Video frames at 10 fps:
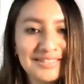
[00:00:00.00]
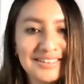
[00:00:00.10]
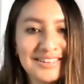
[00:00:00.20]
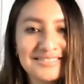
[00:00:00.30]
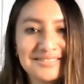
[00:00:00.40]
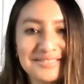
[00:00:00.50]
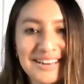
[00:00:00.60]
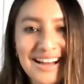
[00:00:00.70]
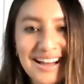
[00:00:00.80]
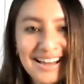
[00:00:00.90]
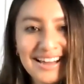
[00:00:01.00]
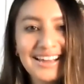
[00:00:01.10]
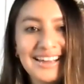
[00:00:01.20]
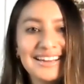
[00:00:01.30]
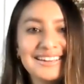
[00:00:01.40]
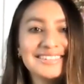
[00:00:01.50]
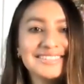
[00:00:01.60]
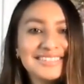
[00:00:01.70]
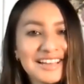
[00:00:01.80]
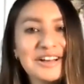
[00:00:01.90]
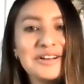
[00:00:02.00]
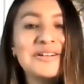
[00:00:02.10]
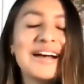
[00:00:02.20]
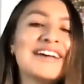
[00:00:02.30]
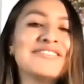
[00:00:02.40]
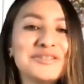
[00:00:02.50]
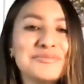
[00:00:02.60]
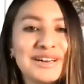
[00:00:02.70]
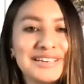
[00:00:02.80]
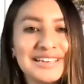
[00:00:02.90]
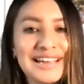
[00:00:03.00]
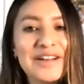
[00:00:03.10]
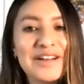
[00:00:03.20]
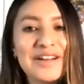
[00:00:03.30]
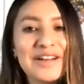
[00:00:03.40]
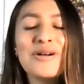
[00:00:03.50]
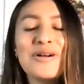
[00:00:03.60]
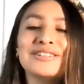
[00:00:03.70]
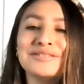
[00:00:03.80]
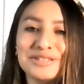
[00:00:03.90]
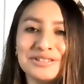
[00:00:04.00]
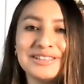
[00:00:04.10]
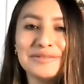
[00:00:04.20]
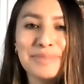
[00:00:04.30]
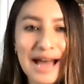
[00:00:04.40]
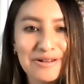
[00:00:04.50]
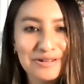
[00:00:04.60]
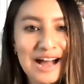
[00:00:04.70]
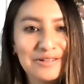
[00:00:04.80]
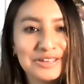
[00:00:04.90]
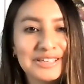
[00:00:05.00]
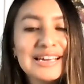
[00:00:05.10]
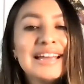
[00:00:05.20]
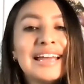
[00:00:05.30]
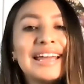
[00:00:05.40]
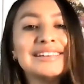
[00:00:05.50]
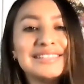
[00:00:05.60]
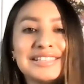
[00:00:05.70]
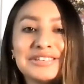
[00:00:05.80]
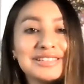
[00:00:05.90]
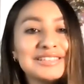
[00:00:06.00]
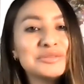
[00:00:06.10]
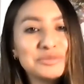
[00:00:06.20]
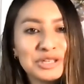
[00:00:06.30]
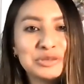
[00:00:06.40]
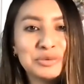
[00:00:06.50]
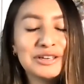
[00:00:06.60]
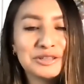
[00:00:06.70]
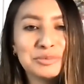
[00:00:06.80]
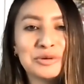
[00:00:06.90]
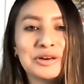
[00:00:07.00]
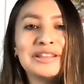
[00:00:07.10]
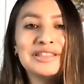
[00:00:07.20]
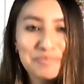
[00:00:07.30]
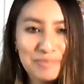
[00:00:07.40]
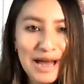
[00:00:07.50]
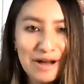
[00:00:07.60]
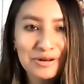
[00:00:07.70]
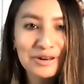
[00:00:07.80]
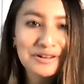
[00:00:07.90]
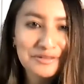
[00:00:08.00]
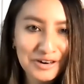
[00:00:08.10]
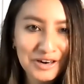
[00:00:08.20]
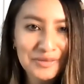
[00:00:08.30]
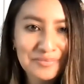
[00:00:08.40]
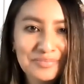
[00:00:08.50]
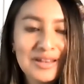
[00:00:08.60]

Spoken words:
All right. Hello, everybody, and welcome to the Power Hour, a series in which we explore the power of her.